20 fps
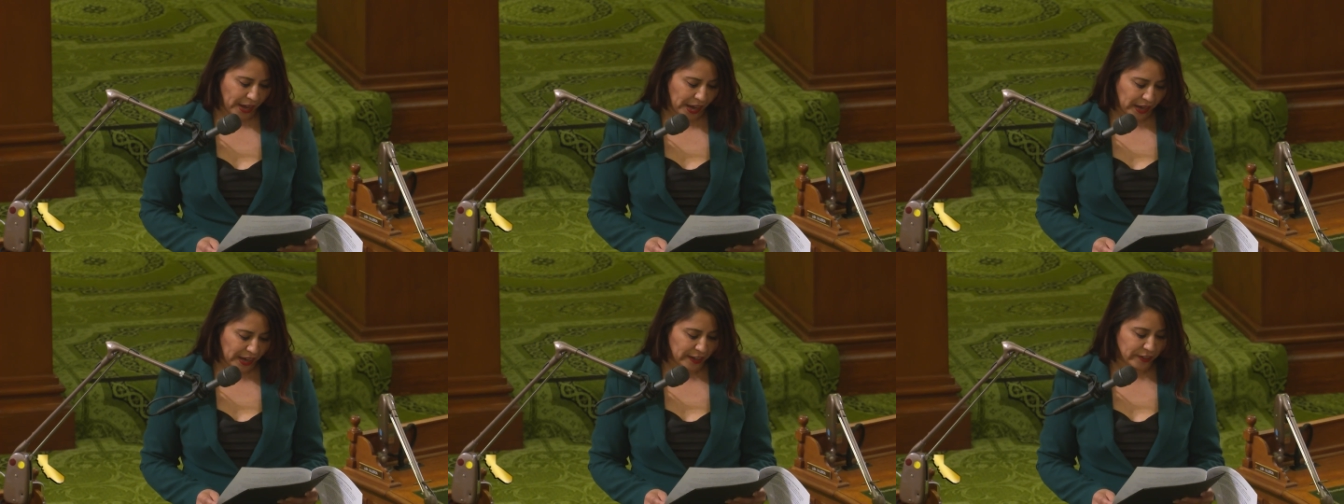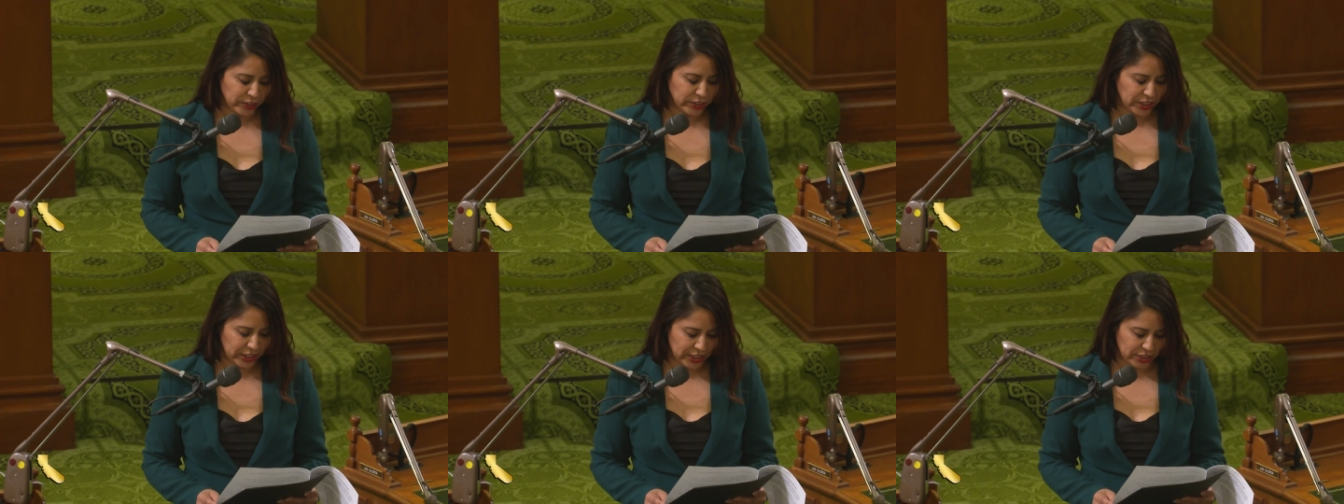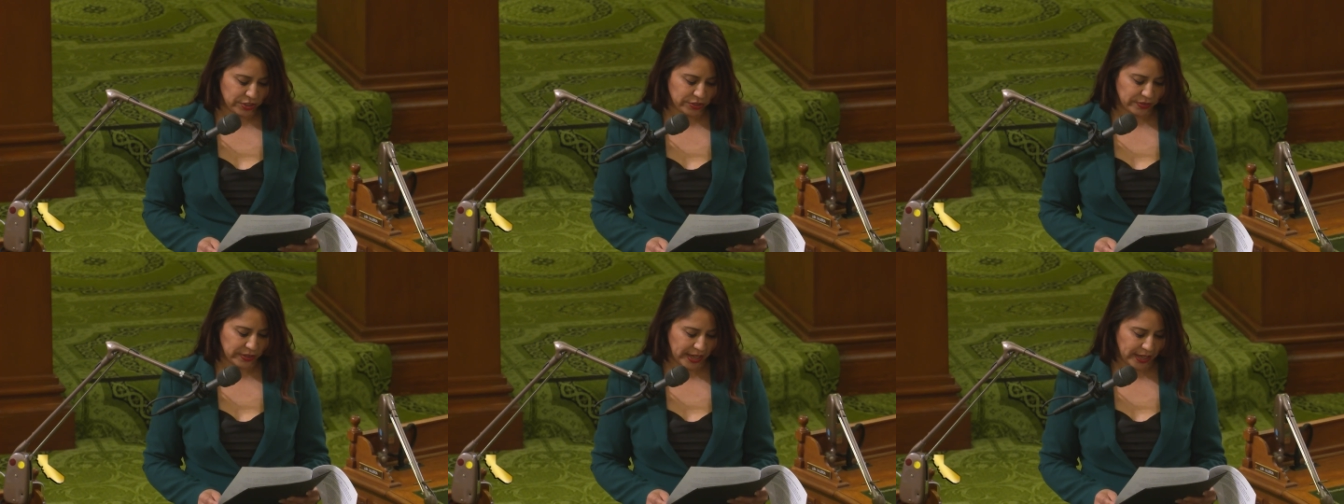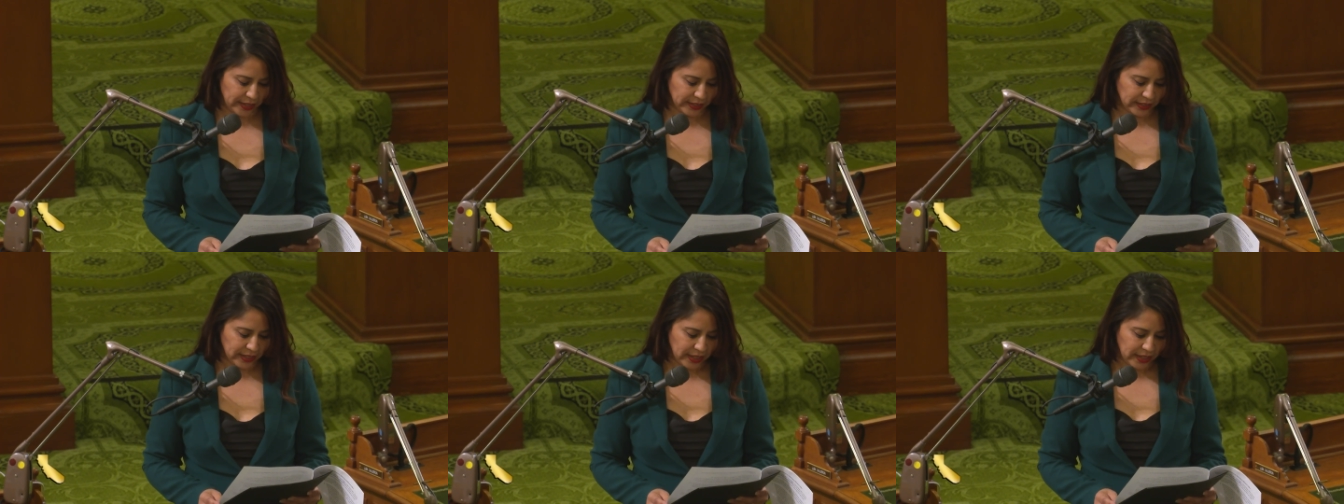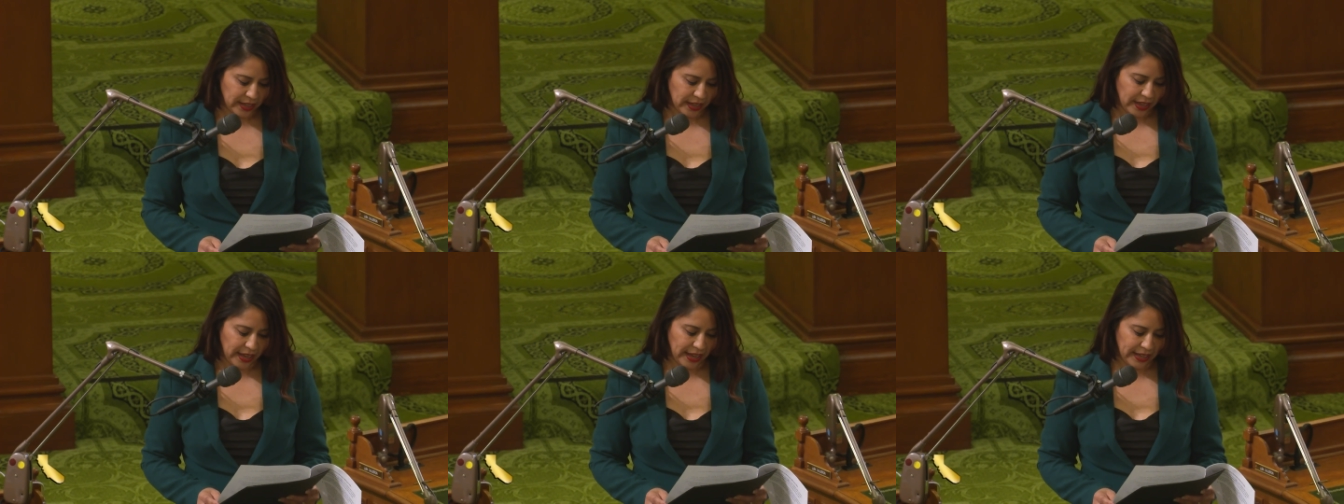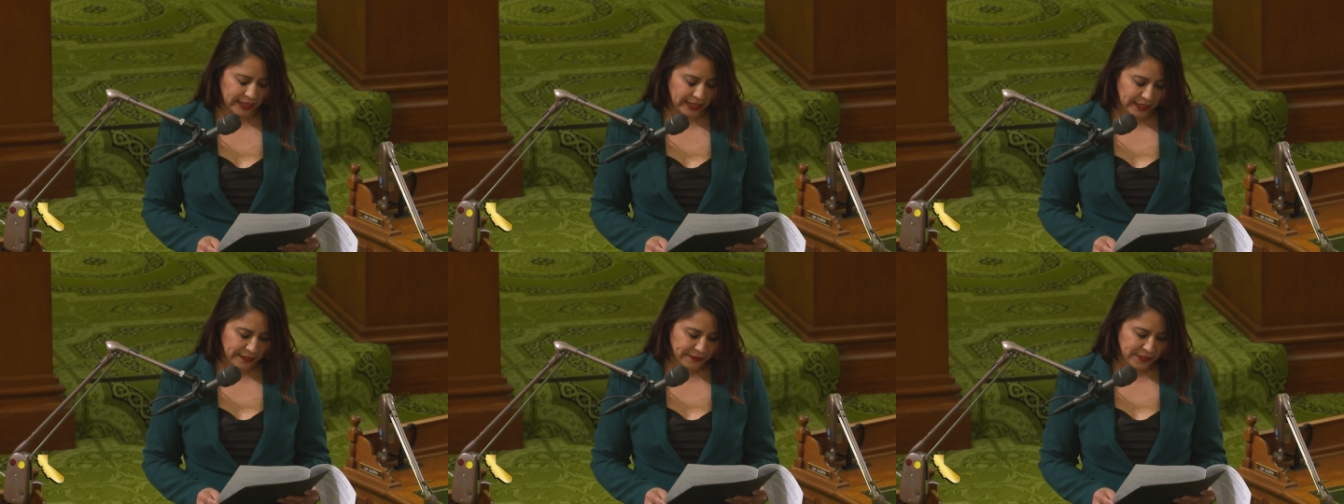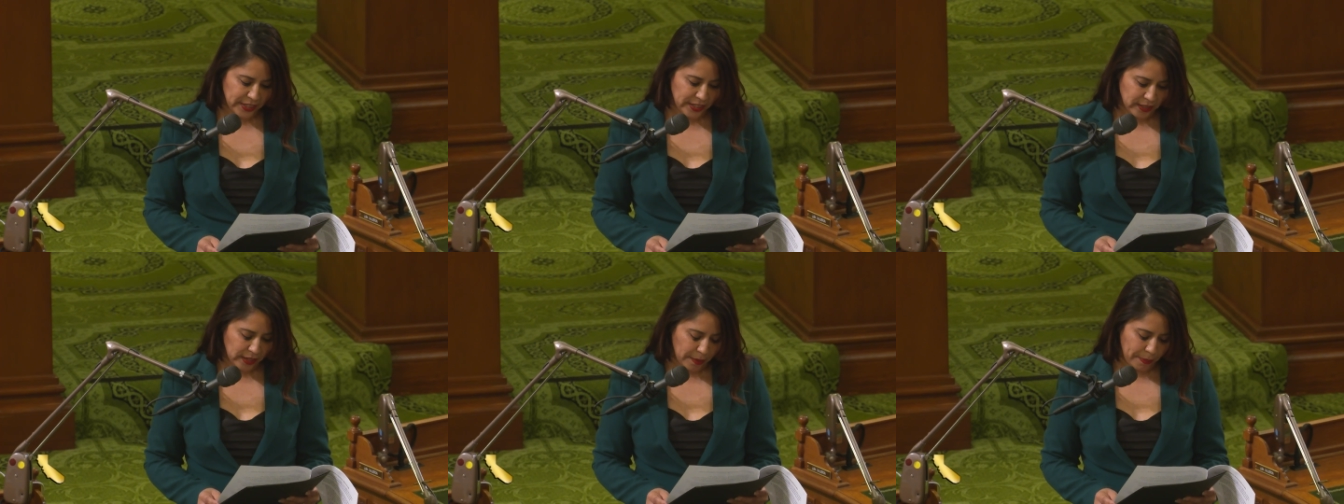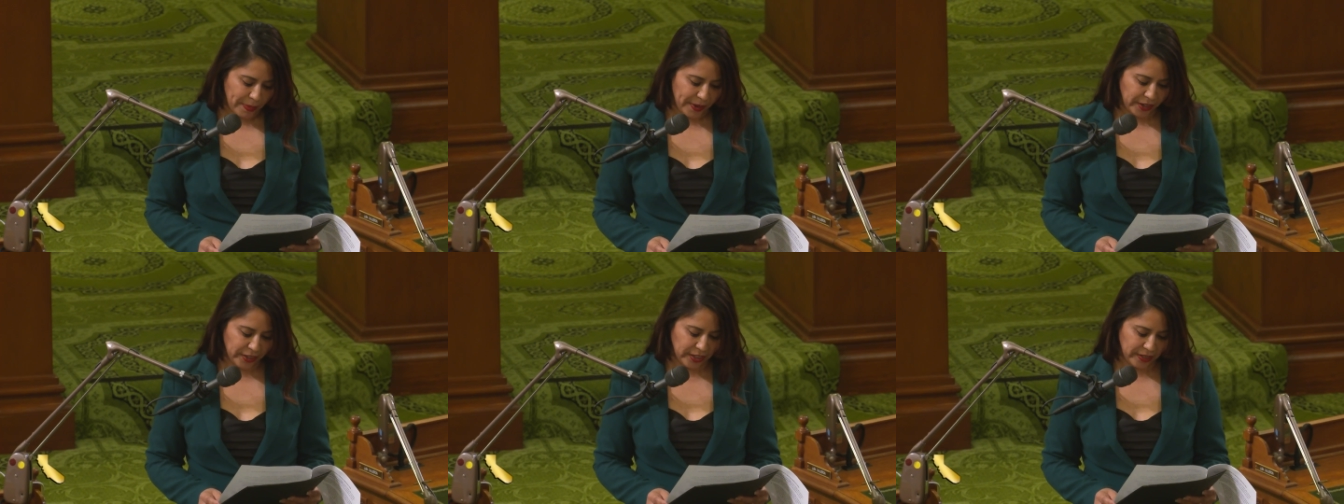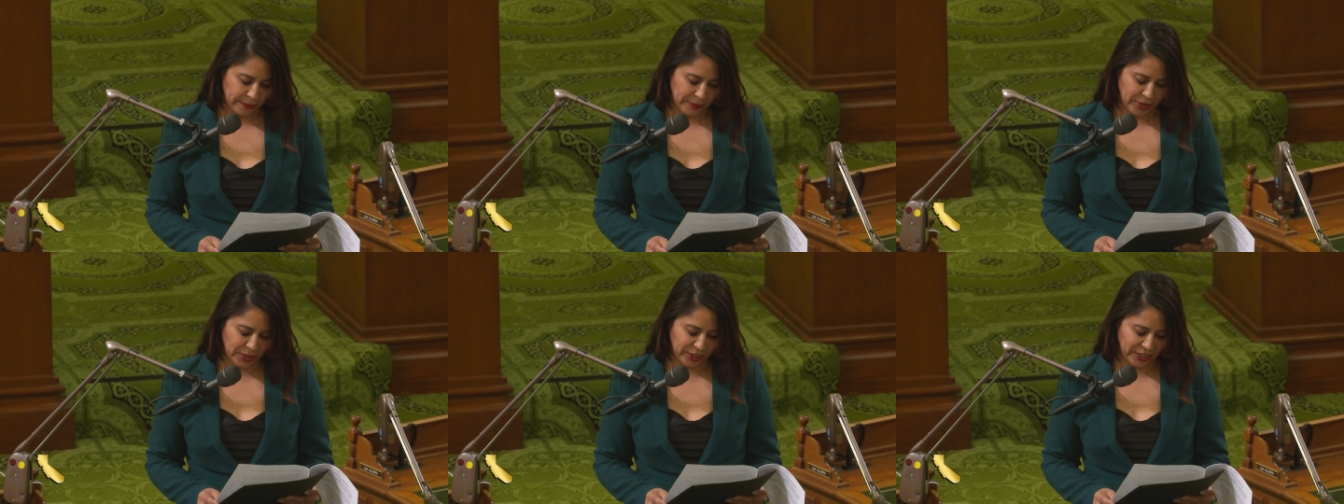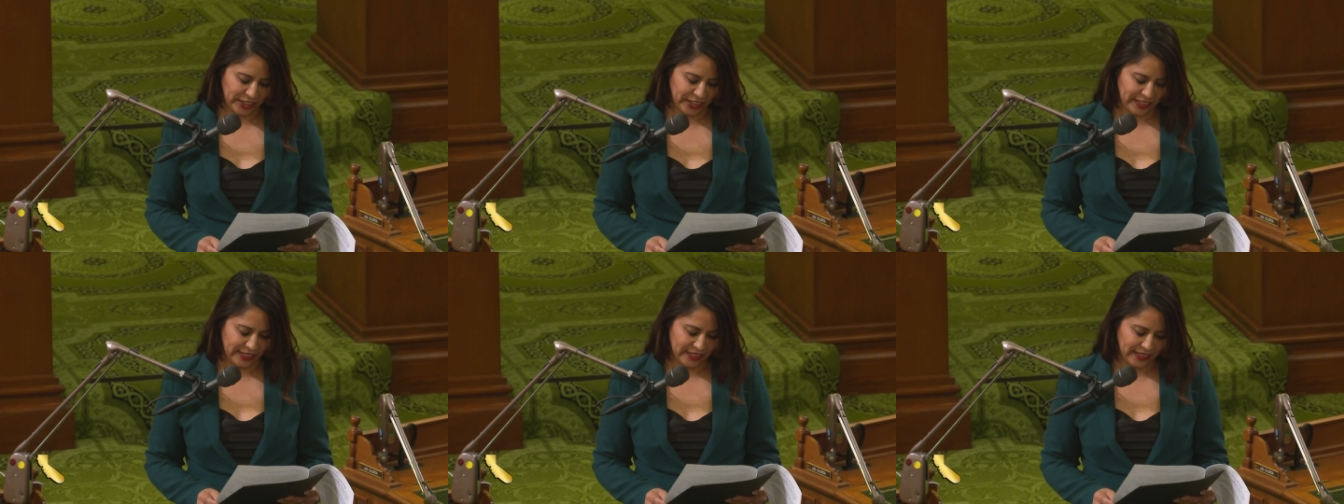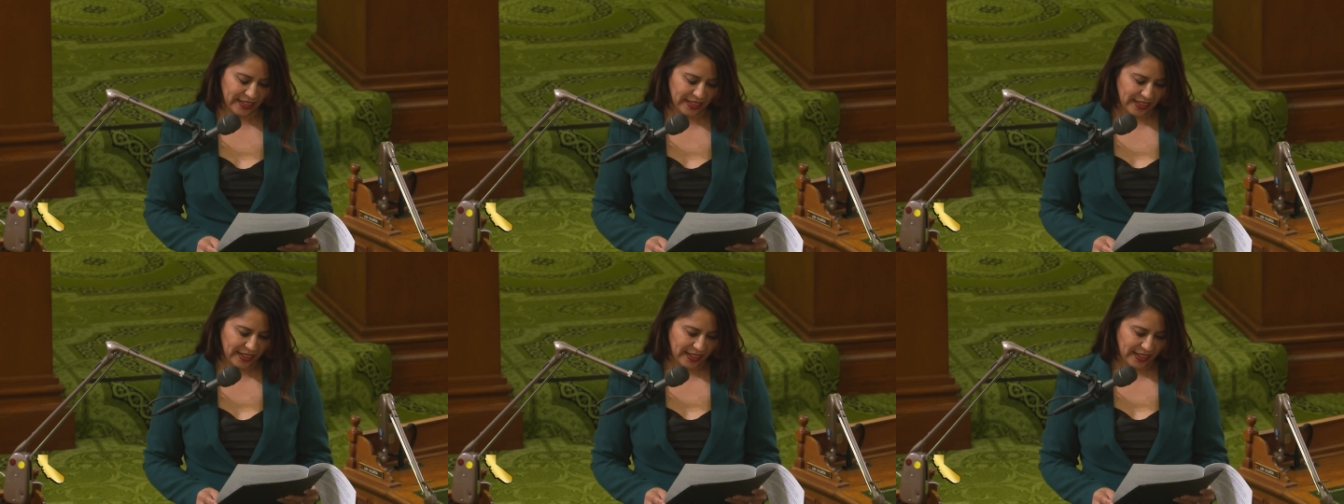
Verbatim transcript: our district and lifting up our community.